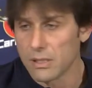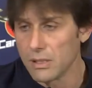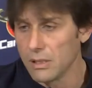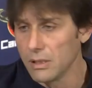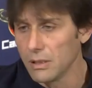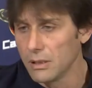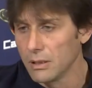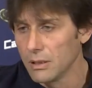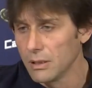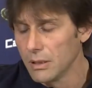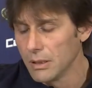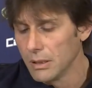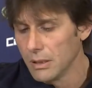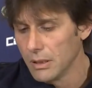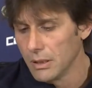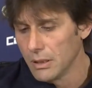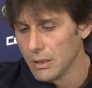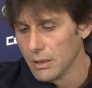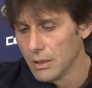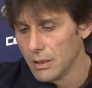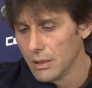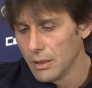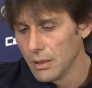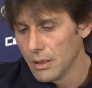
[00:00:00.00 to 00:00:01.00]

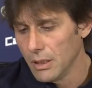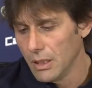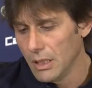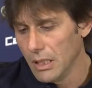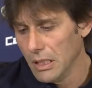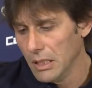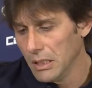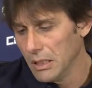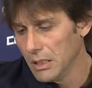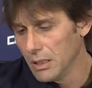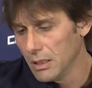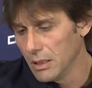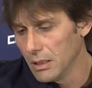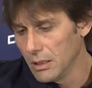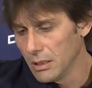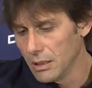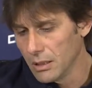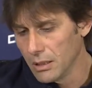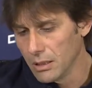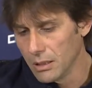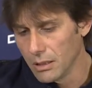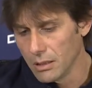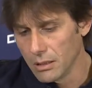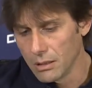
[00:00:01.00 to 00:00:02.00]
And
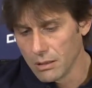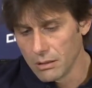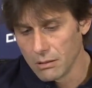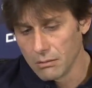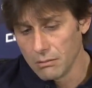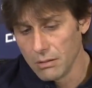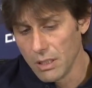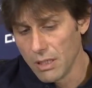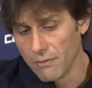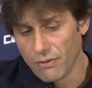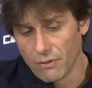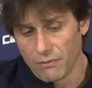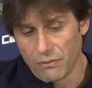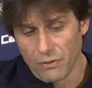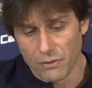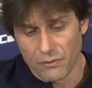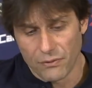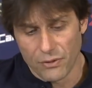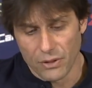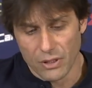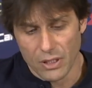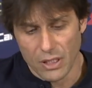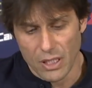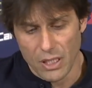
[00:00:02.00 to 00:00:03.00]

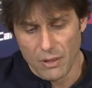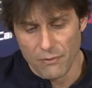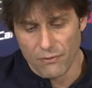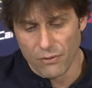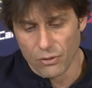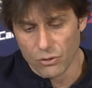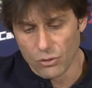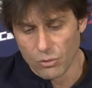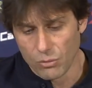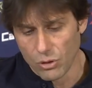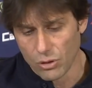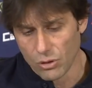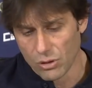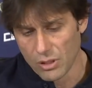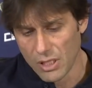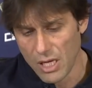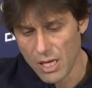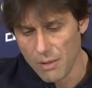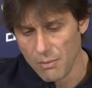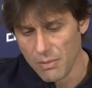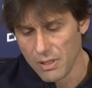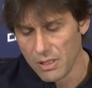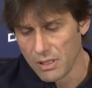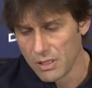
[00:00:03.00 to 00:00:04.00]
for the game, for tomorrow's
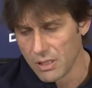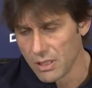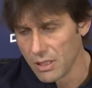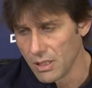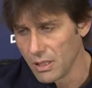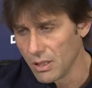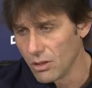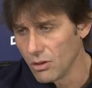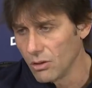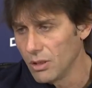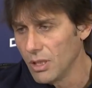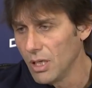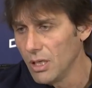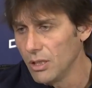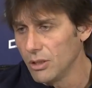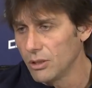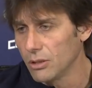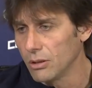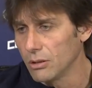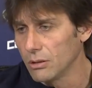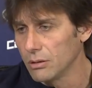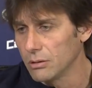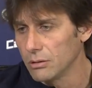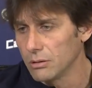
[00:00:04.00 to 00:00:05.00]
game, is in
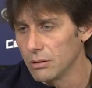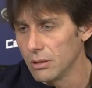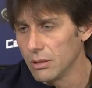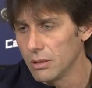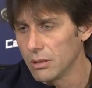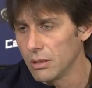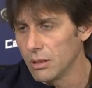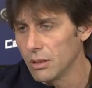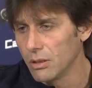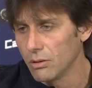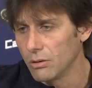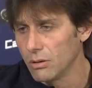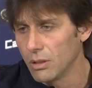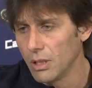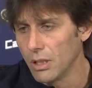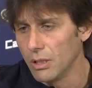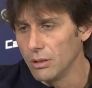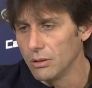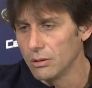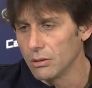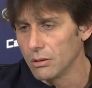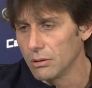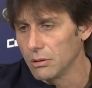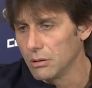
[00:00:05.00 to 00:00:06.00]
contention,
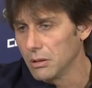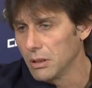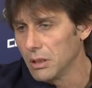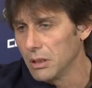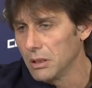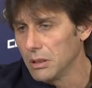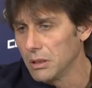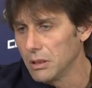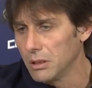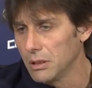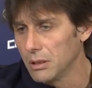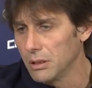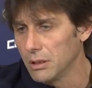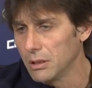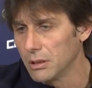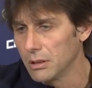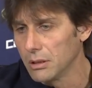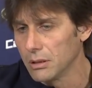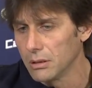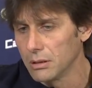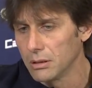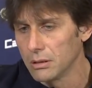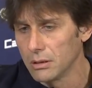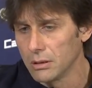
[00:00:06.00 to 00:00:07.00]
and
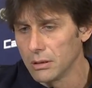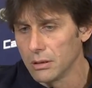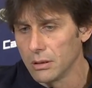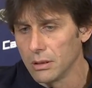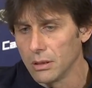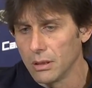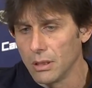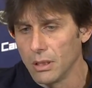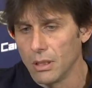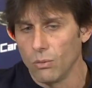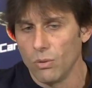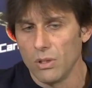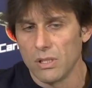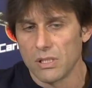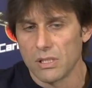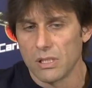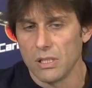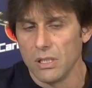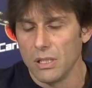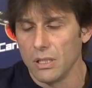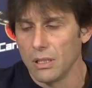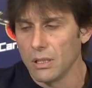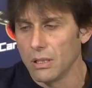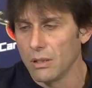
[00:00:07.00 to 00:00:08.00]
we'll
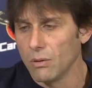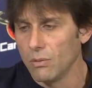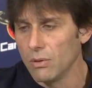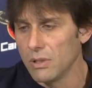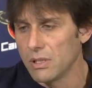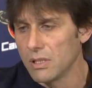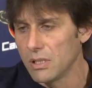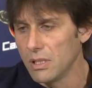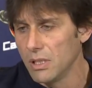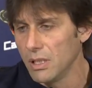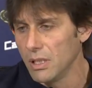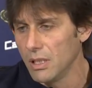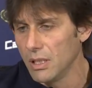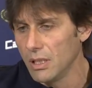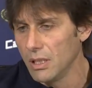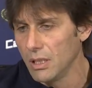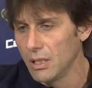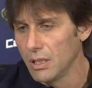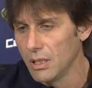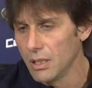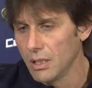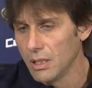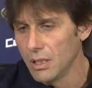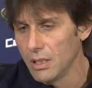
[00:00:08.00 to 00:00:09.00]
see
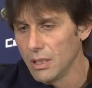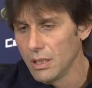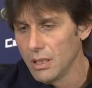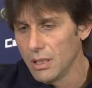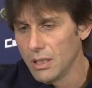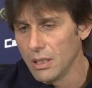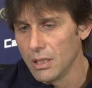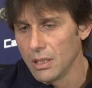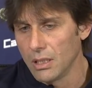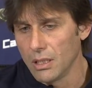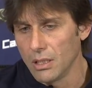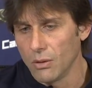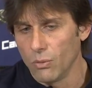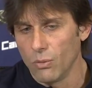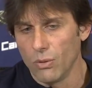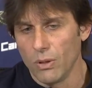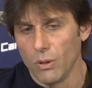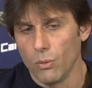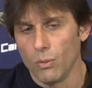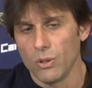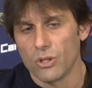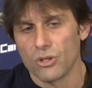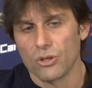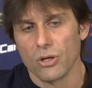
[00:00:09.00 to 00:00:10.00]

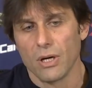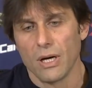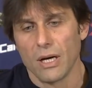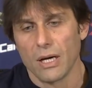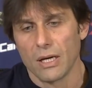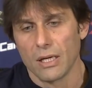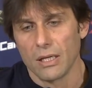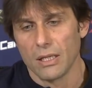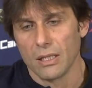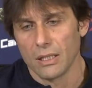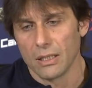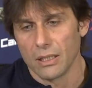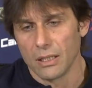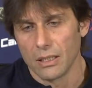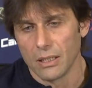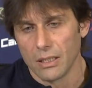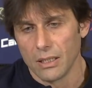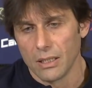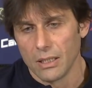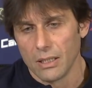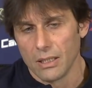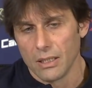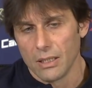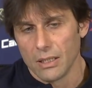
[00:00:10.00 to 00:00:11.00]
which are
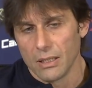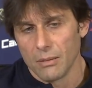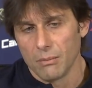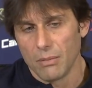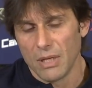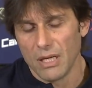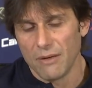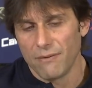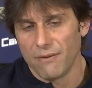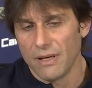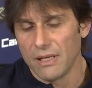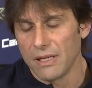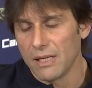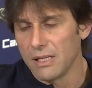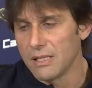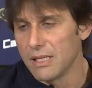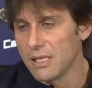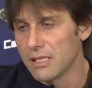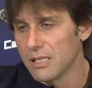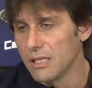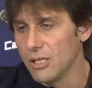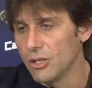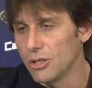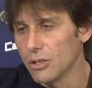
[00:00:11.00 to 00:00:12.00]
my final
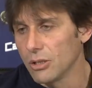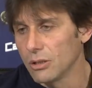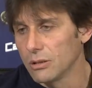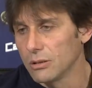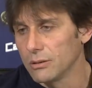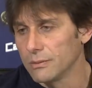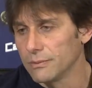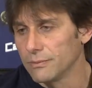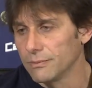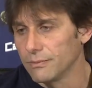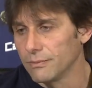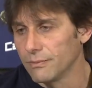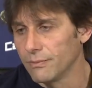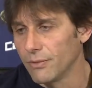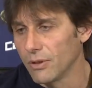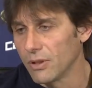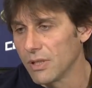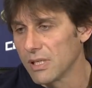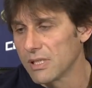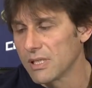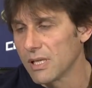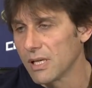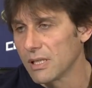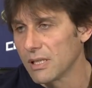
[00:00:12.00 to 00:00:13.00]
decision for
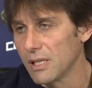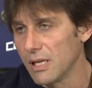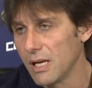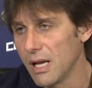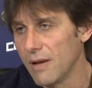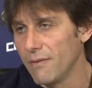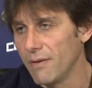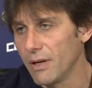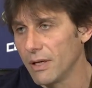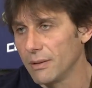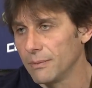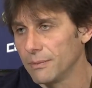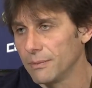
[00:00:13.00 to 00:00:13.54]
the start 11.